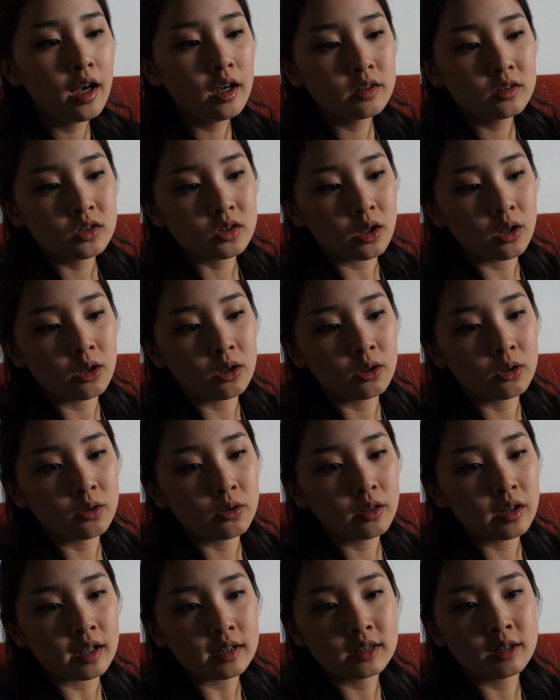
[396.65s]

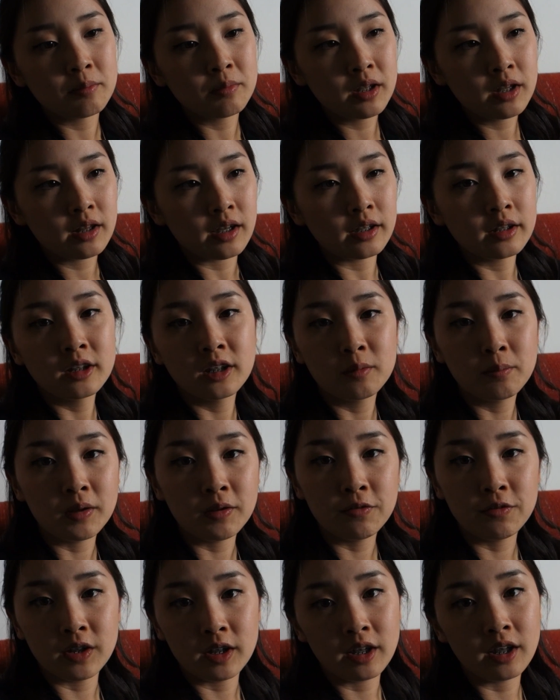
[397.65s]
So that's something that could be
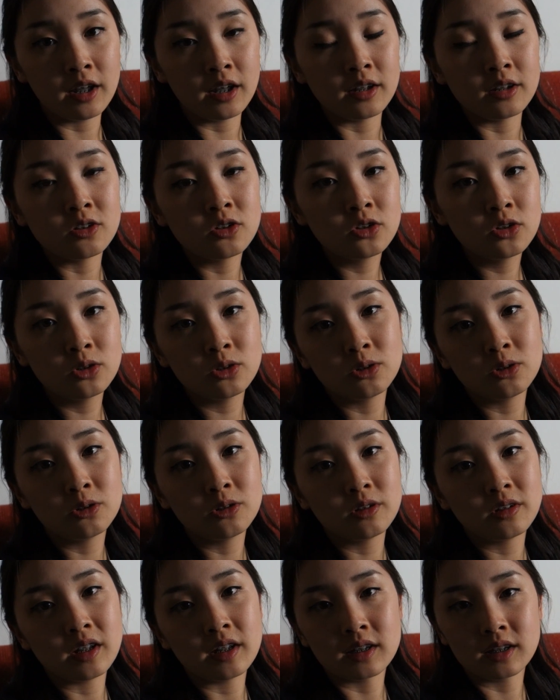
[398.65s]
fit
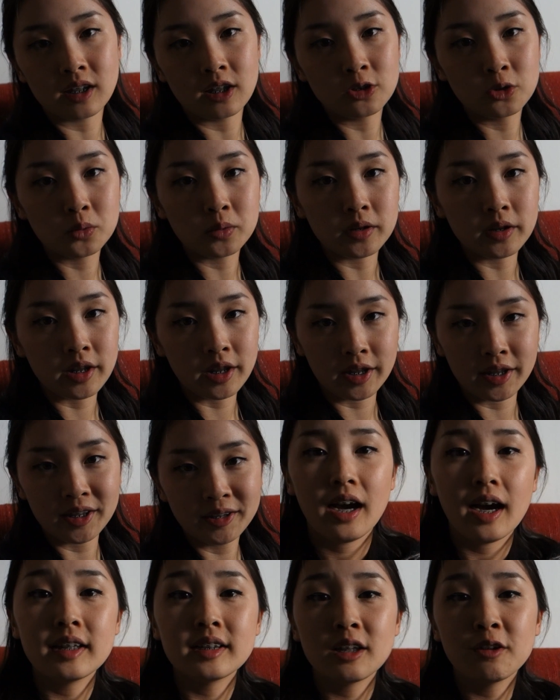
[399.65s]
into a schedule
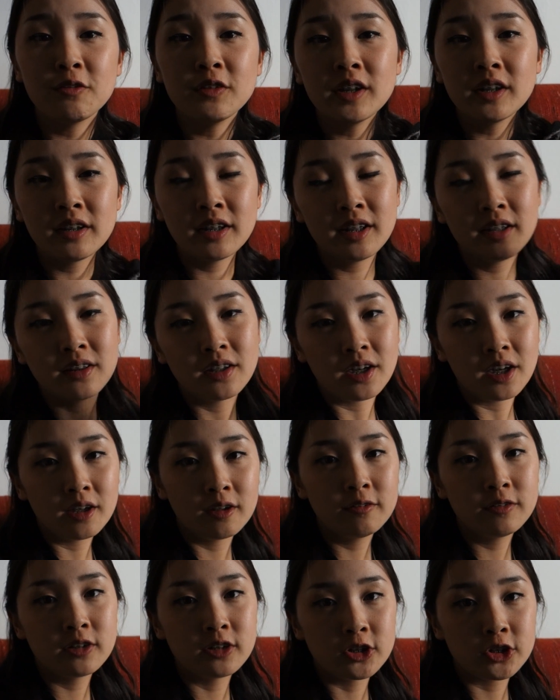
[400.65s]
here. I definitely
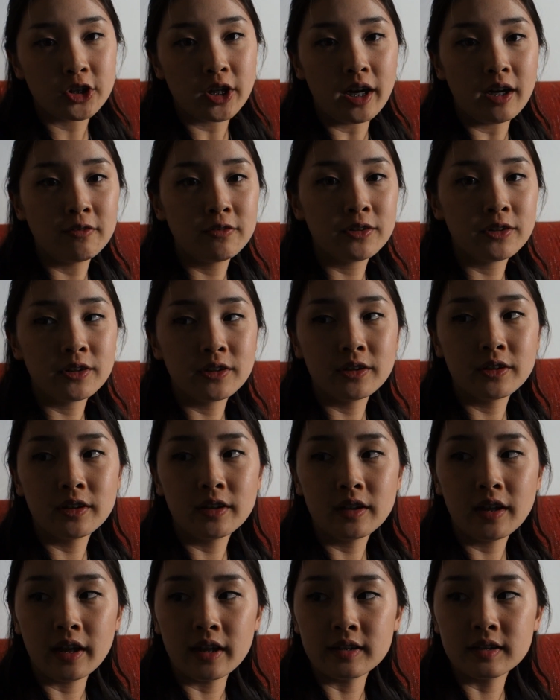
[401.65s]
love to
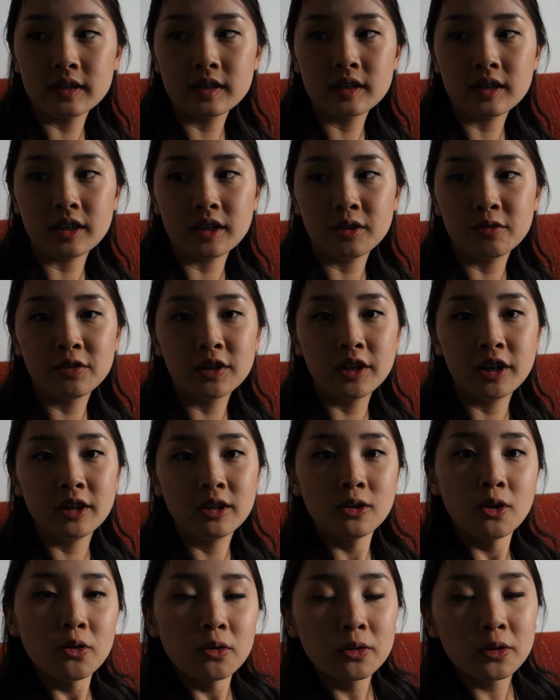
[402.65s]
travel and see really
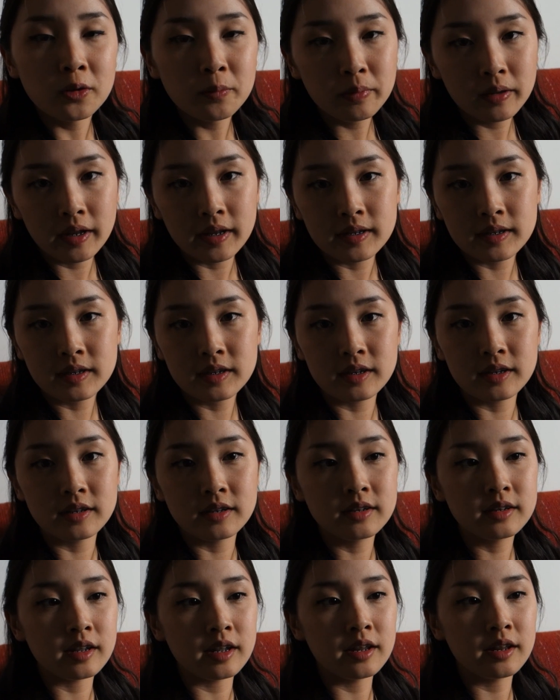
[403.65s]
local
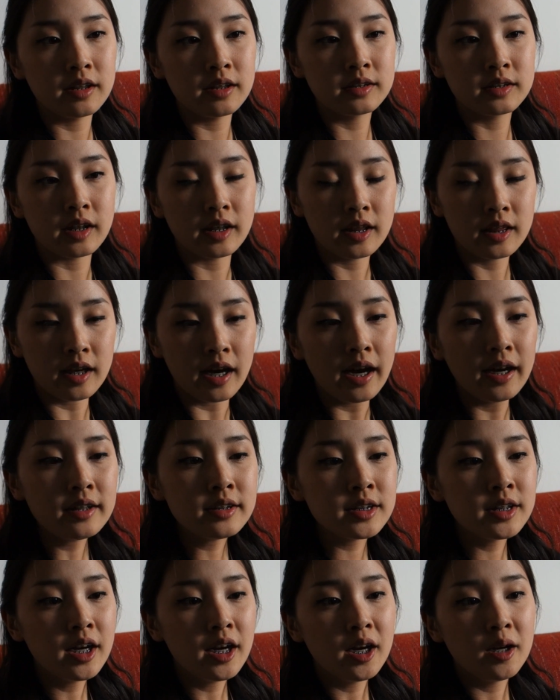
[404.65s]
places and things like
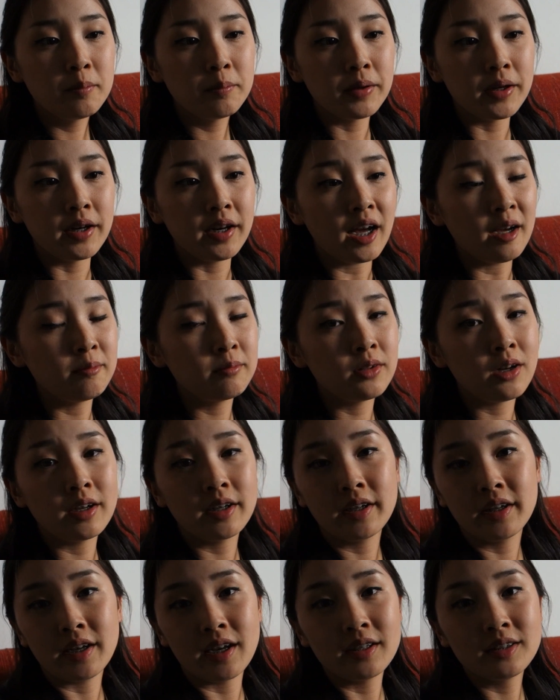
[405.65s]
that, but I'm not
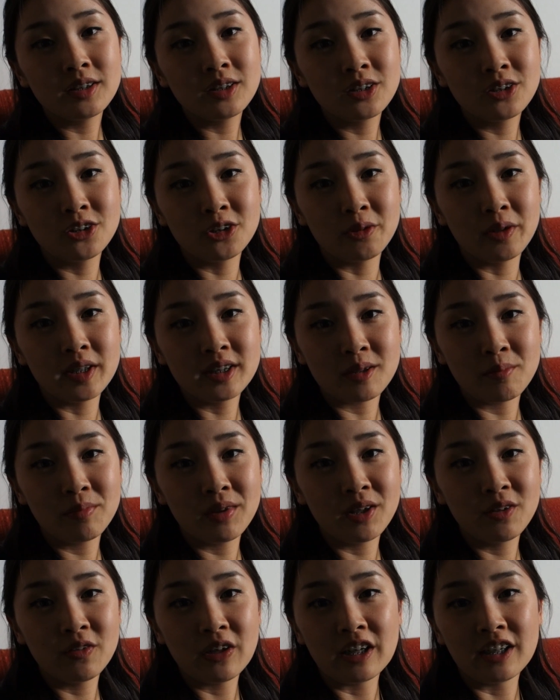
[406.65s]
against doing
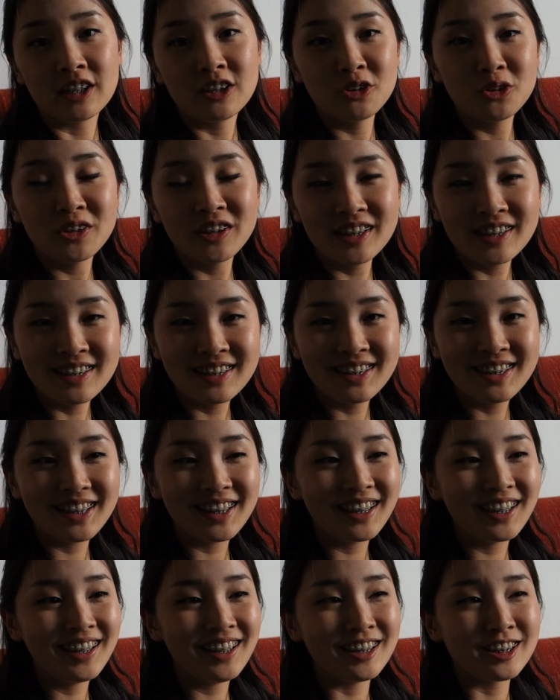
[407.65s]
something very
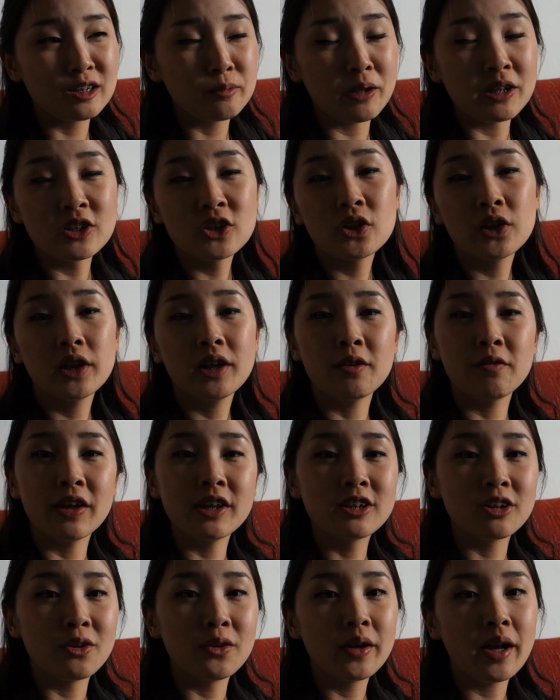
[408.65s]
touristy, especially if I
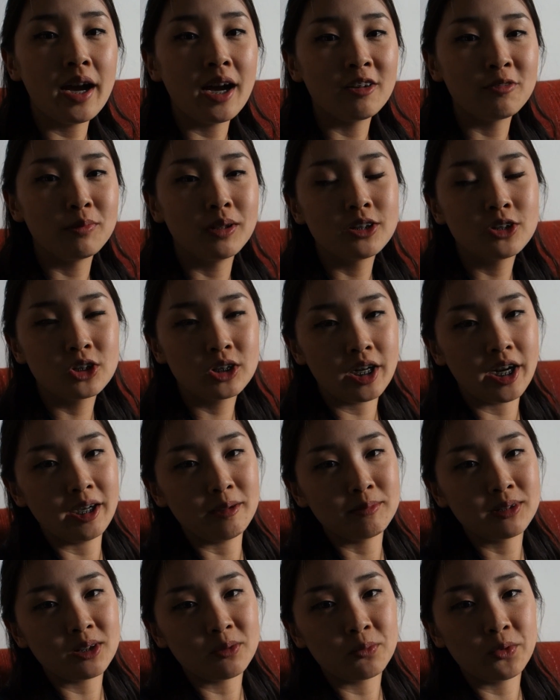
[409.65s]
don't have much
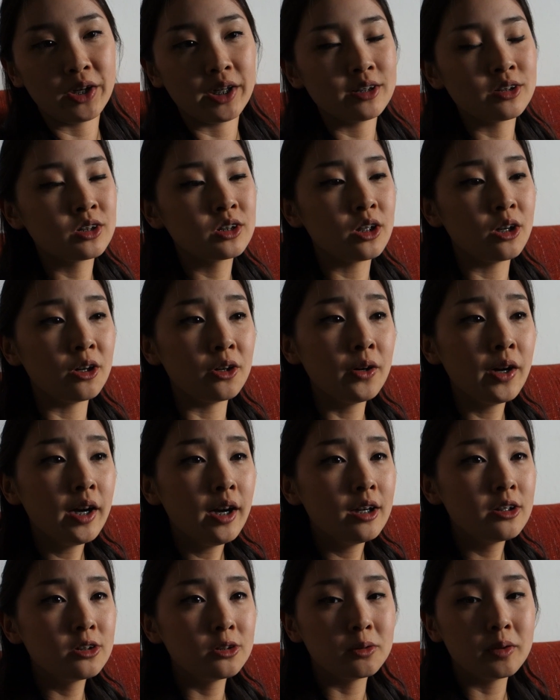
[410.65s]
time somewhere. So
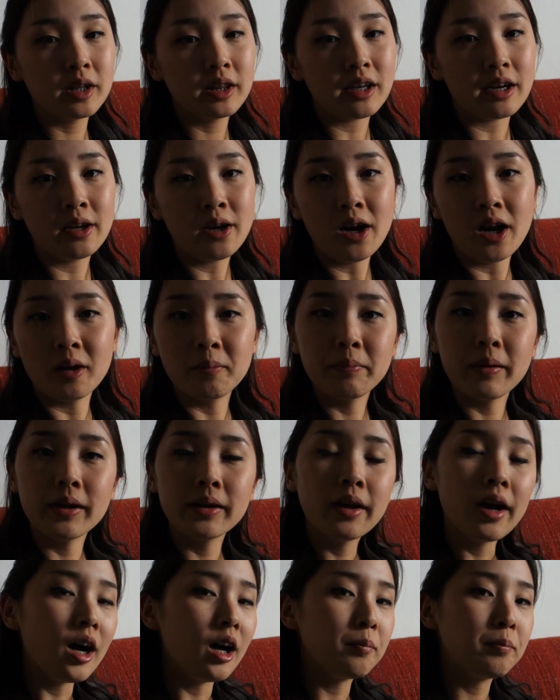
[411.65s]
doing that hop-on,
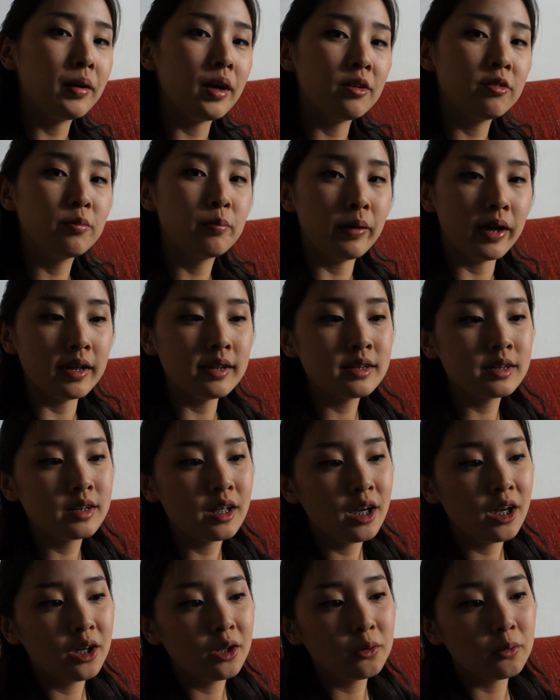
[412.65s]
hop-off bus
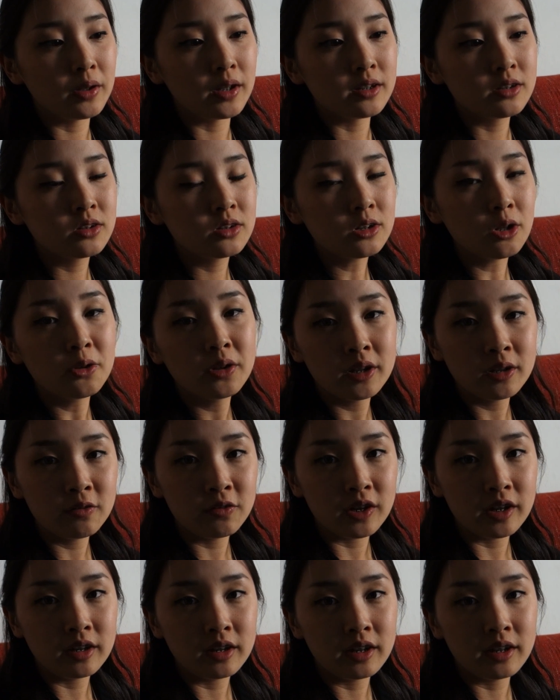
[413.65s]
was so
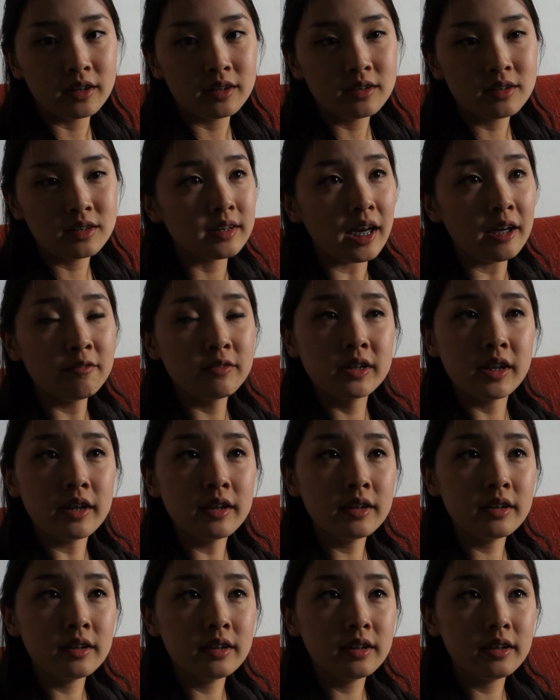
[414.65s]
convenient. I've
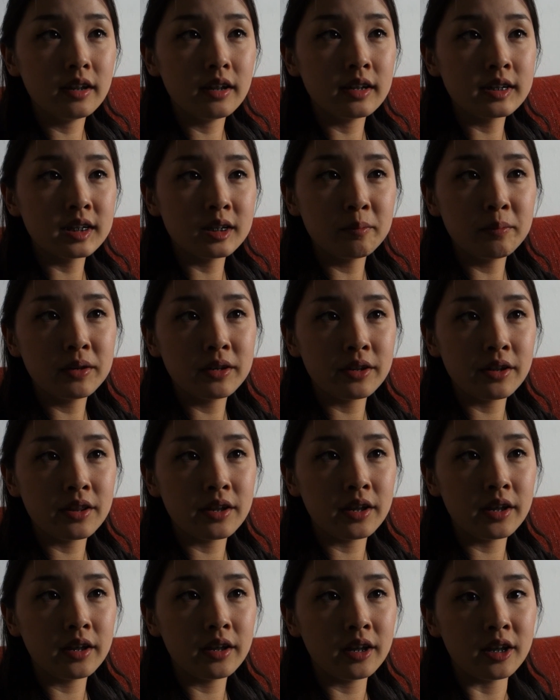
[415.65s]
done a similar
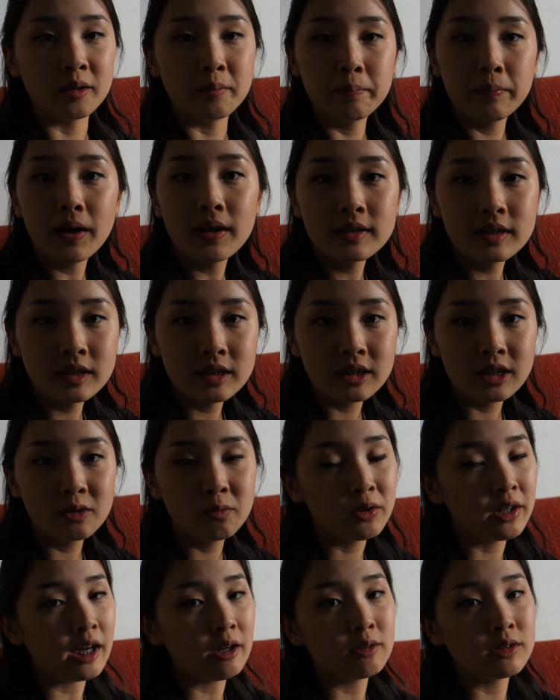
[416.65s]
thing in Boston
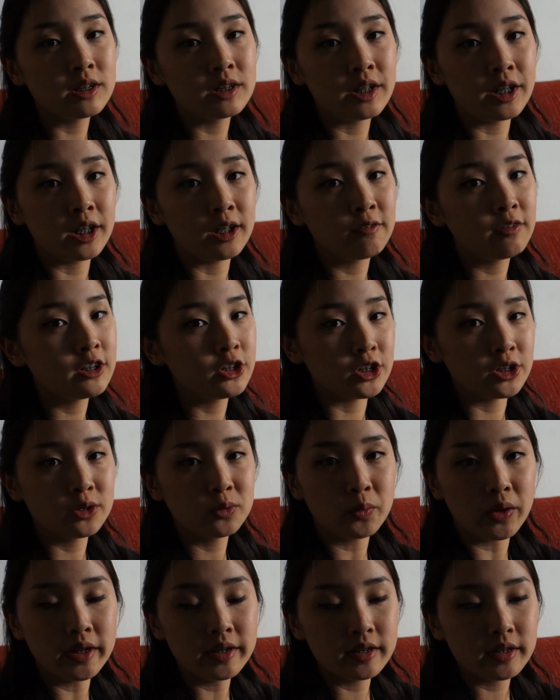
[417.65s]
when I was there for
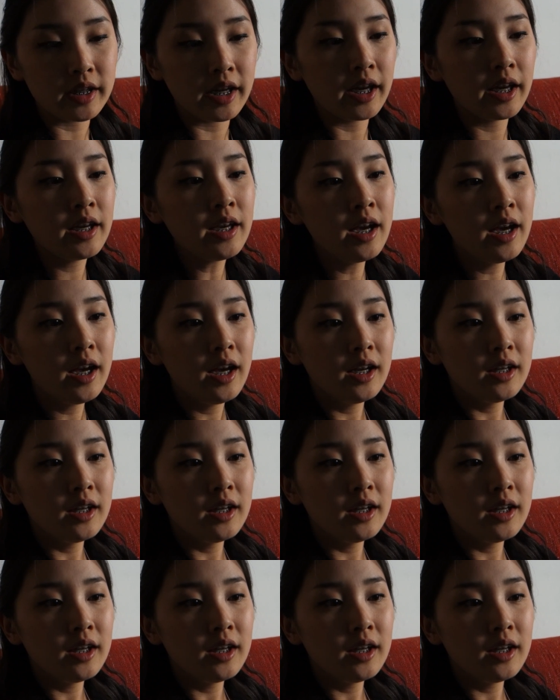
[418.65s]
just one day.